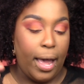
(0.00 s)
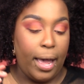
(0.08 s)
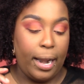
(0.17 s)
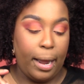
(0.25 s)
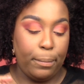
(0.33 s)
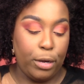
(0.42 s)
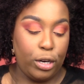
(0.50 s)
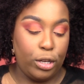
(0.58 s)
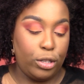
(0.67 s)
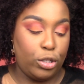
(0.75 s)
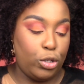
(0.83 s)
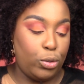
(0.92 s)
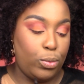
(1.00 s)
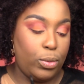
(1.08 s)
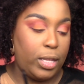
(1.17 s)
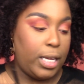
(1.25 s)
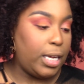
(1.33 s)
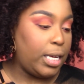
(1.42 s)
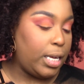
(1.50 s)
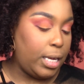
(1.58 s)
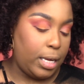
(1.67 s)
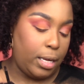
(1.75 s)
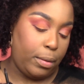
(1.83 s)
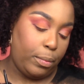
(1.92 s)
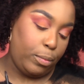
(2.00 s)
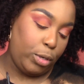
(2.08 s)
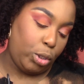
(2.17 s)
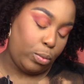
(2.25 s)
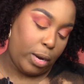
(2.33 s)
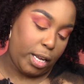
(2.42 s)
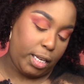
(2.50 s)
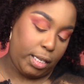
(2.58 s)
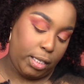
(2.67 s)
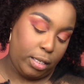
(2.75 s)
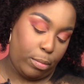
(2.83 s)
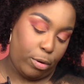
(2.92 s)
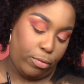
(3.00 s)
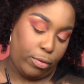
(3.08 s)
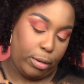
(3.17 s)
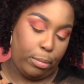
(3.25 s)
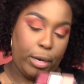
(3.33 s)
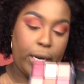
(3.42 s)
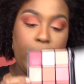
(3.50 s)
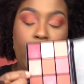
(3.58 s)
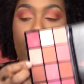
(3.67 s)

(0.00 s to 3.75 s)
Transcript: And I'm gonna do the, which one? Because these are both really pretty.